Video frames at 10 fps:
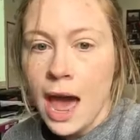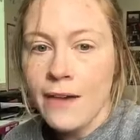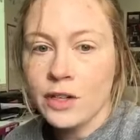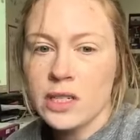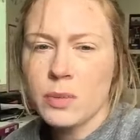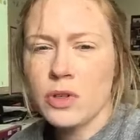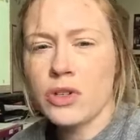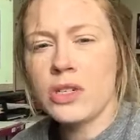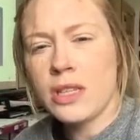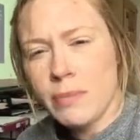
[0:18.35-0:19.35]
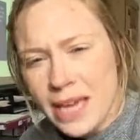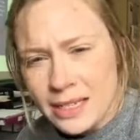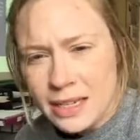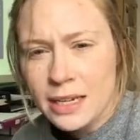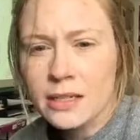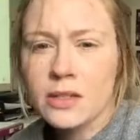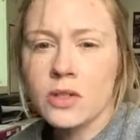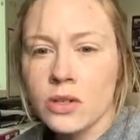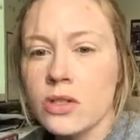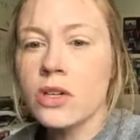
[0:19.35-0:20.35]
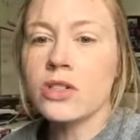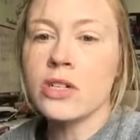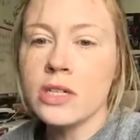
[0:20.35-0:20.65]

After exposure to the basics, students are